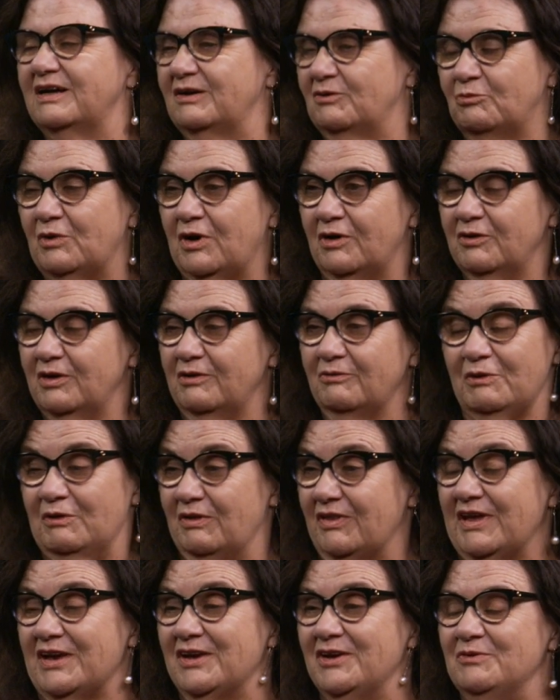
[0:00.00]
Well,
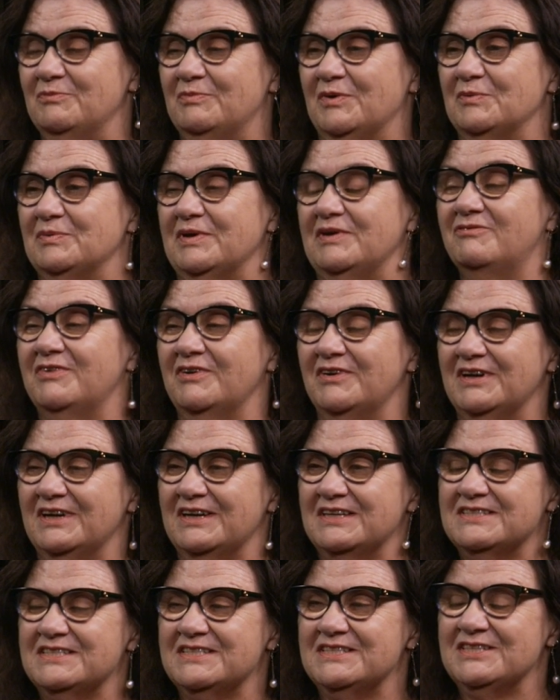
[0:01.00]
thank you, Bobby. Very nice
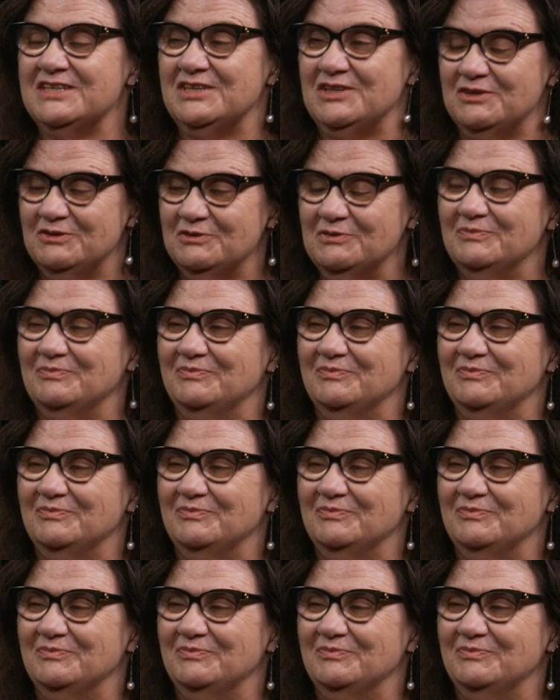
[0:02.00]
to see you.